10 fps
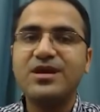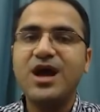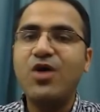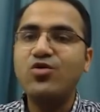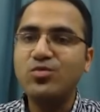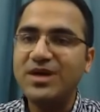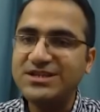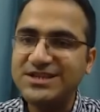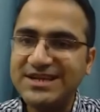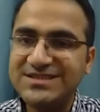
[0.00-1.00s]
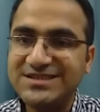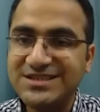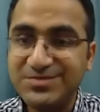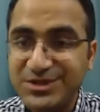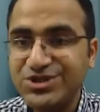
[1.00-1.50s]
how to manage an
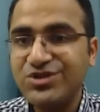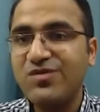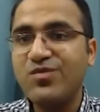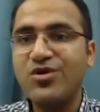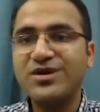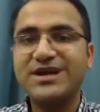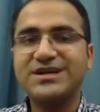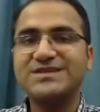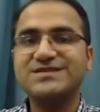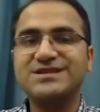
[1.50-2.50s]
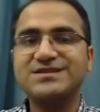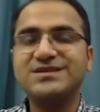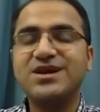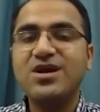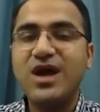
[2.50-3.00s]
exacerbation of bronchiectasis
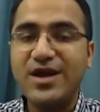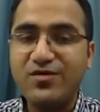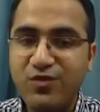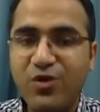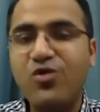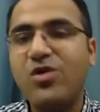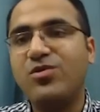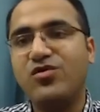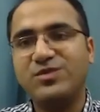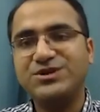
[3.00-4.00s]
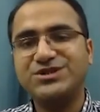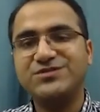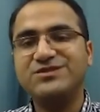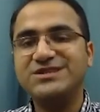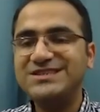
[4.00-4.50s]
and follow up of
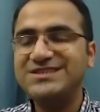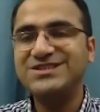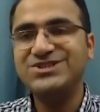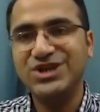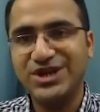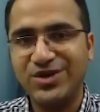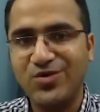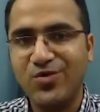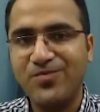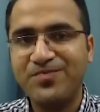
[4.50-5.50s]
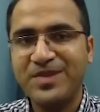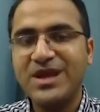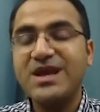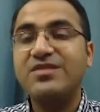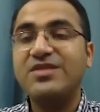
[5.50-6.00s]
patient with ecg and echo
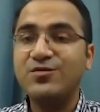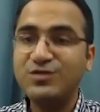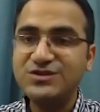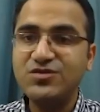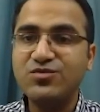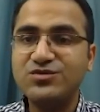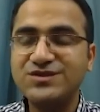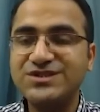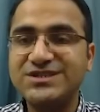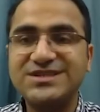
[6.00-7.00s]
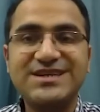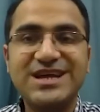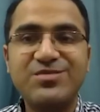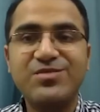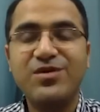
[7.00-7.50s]
the invasive procedures that can be